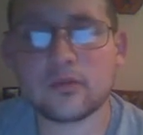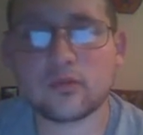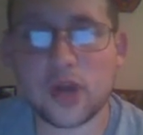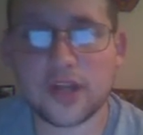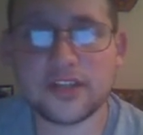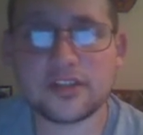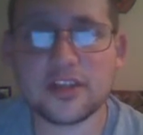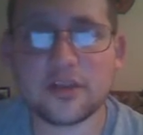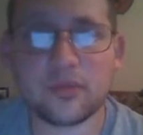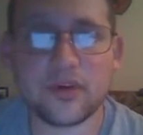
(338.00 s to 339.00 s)
run
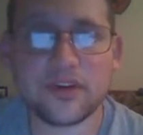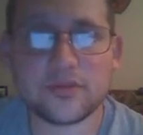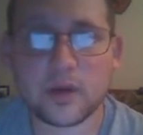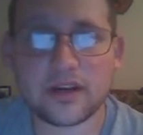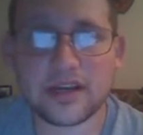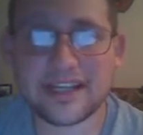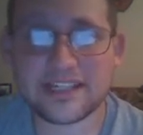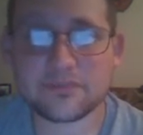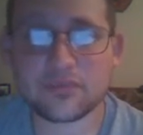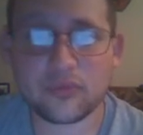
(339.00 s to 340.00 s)
to the point where it
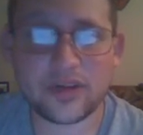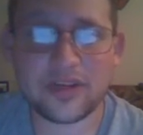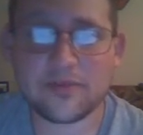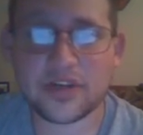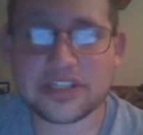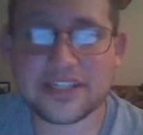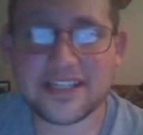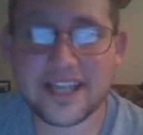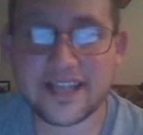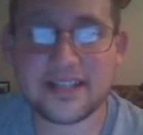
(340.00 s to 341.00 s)
is pretty much
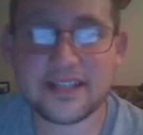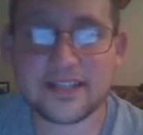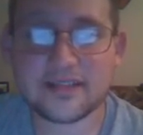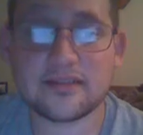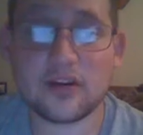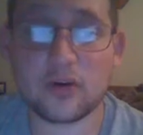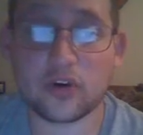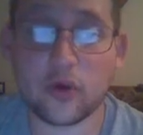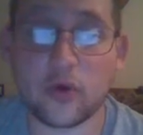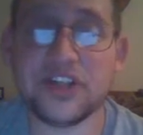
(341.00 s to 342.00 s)
dead or
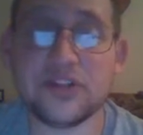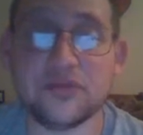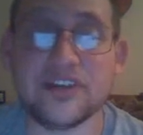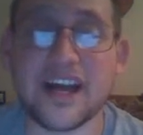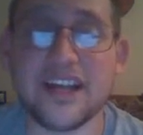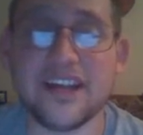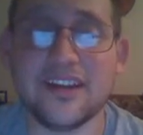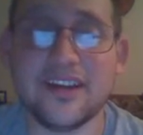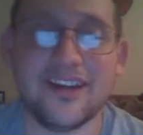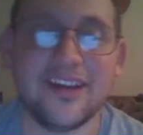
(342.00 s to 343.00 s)
going to die,
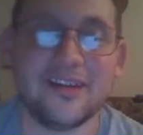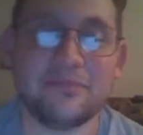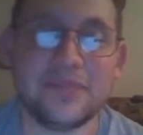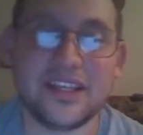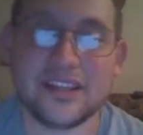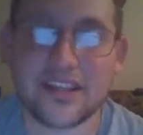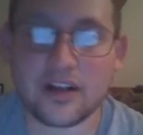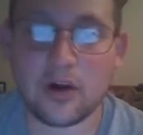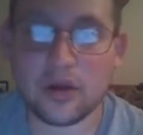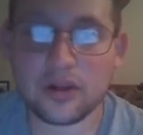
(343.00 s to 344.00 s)
being that
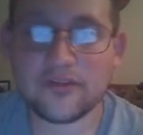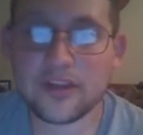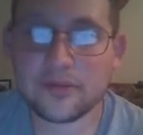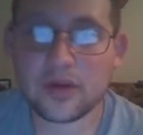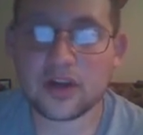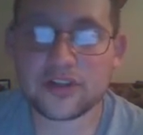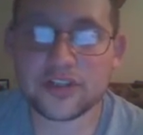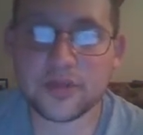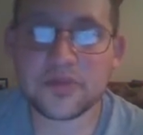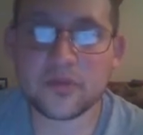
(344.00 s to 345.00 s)
all of them are
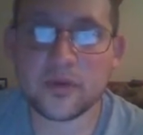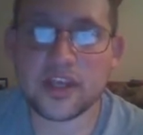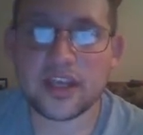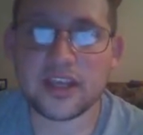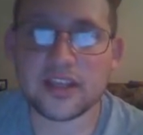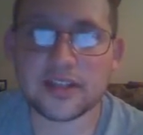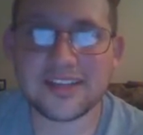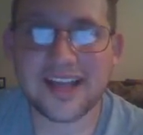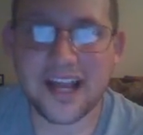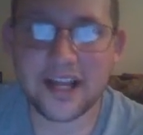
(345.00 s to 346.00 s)
shipped with a
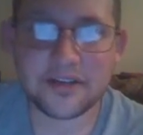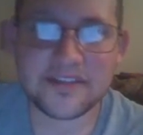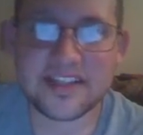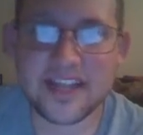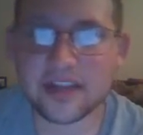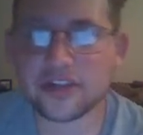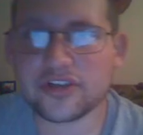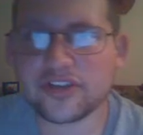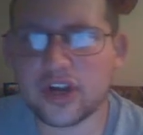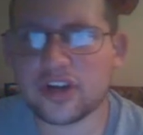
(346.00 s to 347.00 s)
kind of
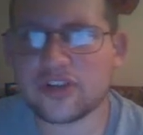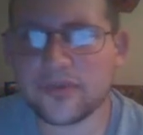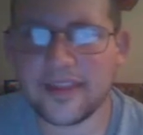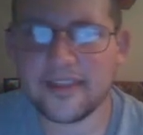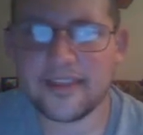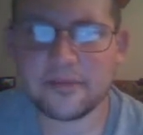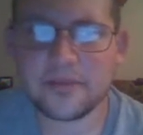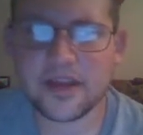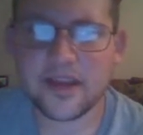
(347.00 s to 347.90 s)
standard charge within them,